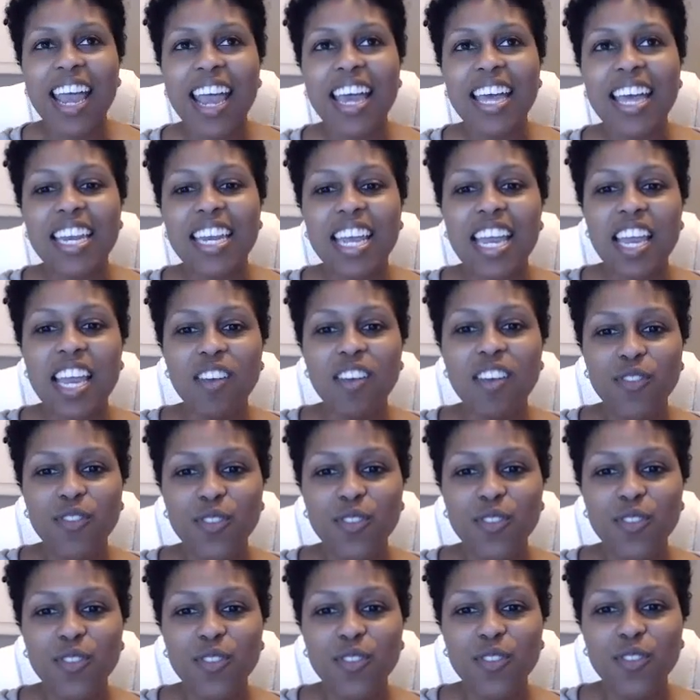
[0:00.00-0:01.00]
And
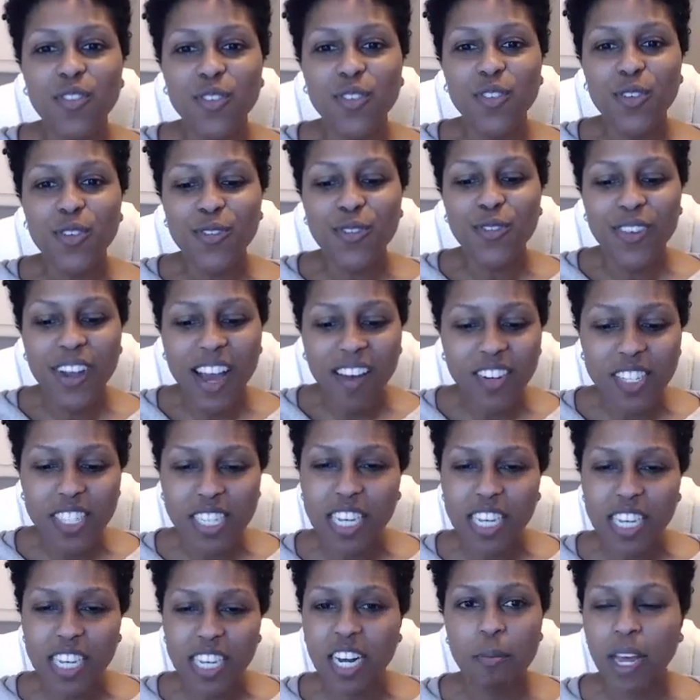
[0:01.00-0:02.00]
if you've never seen
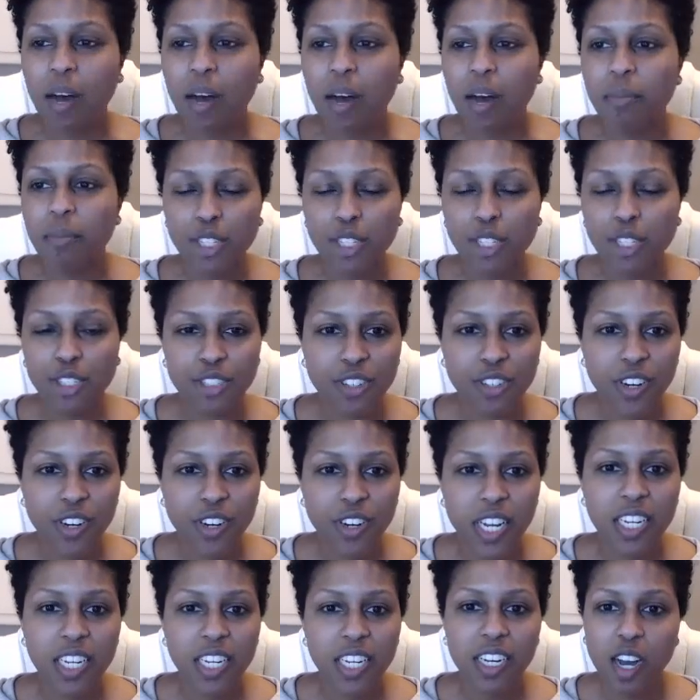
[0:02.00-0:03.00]
it, I'll make
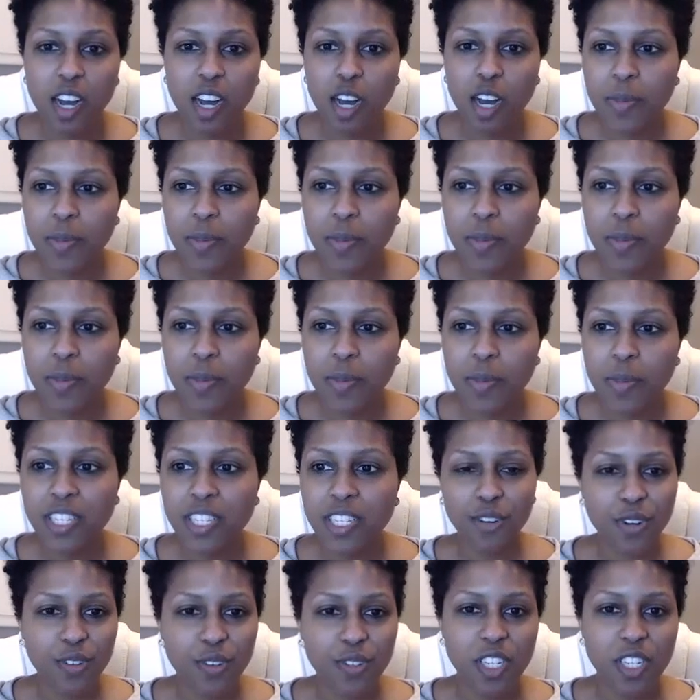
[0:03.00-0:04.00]
sure in the comments
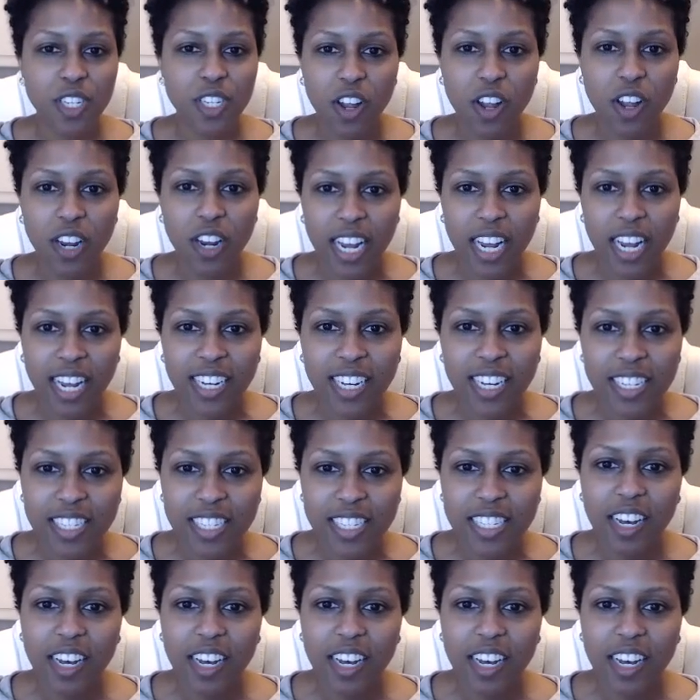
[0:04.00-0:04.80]
and the show notes and all of that